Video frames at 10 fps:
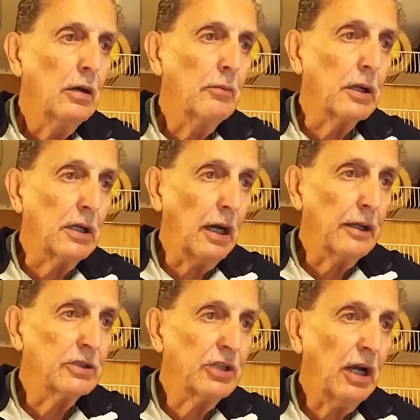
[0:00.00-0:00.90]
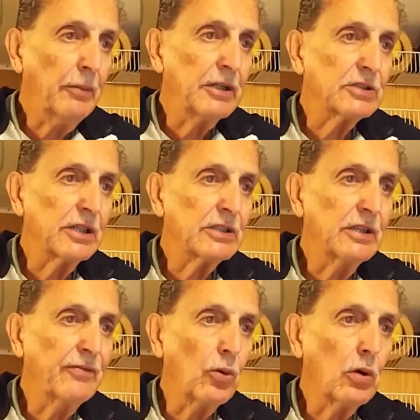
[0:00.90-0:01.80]
but got a job at
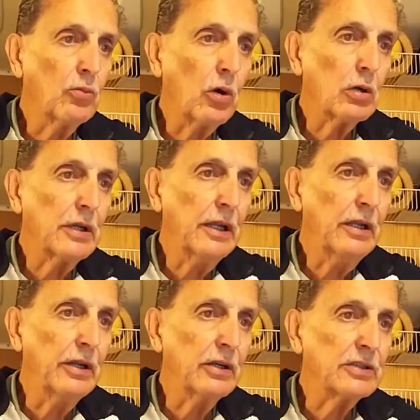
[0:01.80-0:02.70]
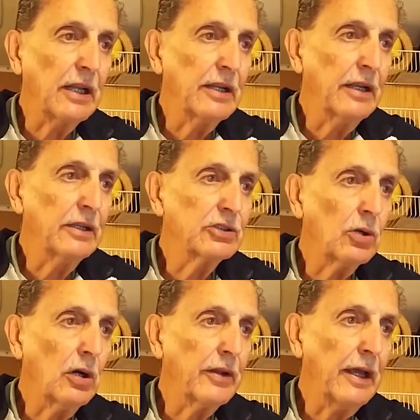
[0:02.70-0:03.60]
64 and worked 10 years. I did
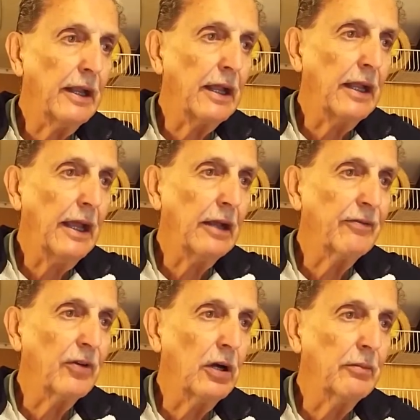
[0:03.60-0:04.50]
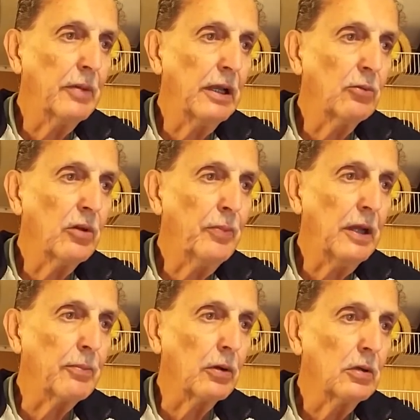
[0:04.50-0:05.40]
enjoy that and had fun being with
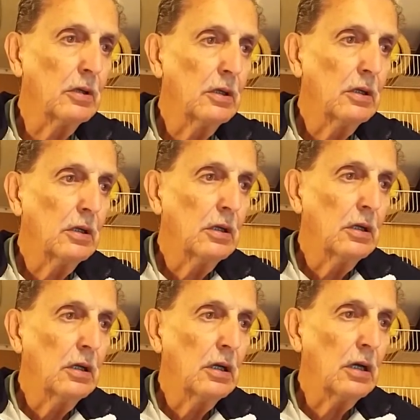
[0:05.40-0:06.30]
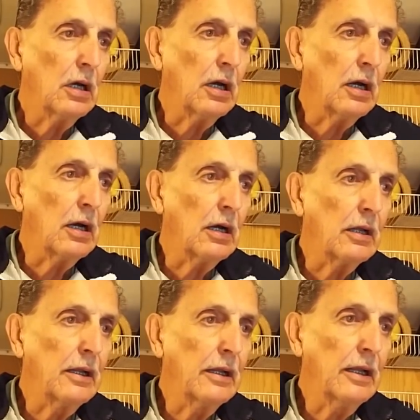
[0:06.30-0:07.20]
people.
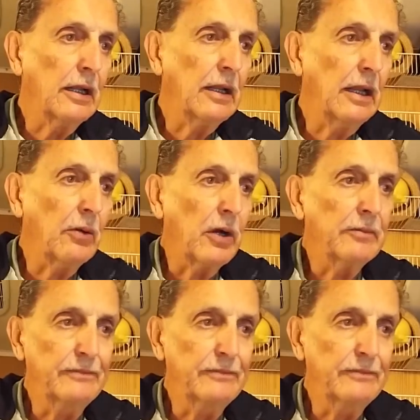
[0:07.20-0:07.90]
Uh, and then, anyway,